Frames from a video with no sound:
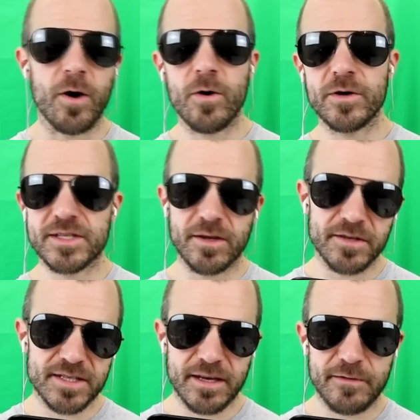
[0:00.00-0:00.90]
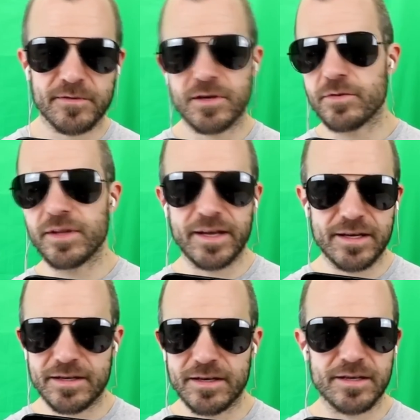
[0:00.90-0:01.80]
oh, it's all safety
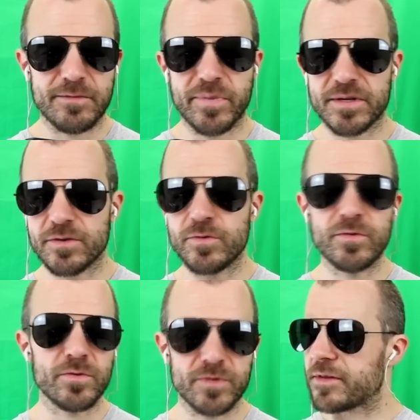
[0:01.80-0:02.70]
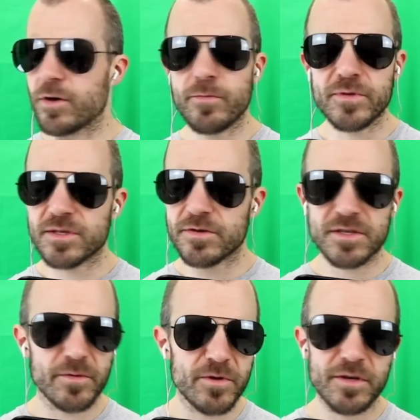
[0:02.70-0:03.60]
related, but ooh, the open source
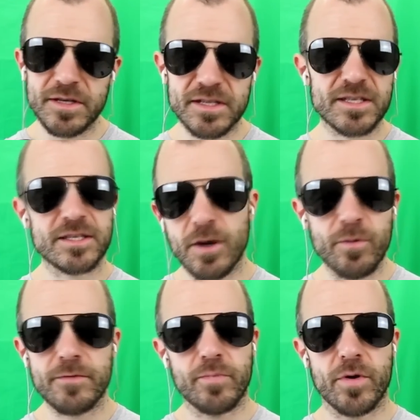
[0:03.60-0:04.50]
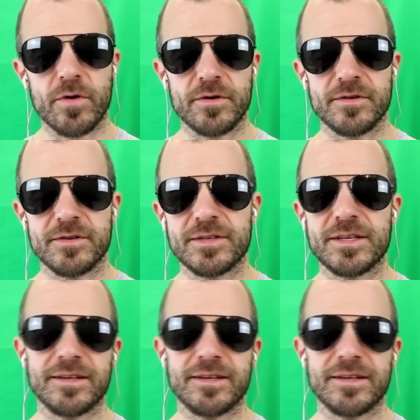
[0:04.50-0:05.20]
community is so important.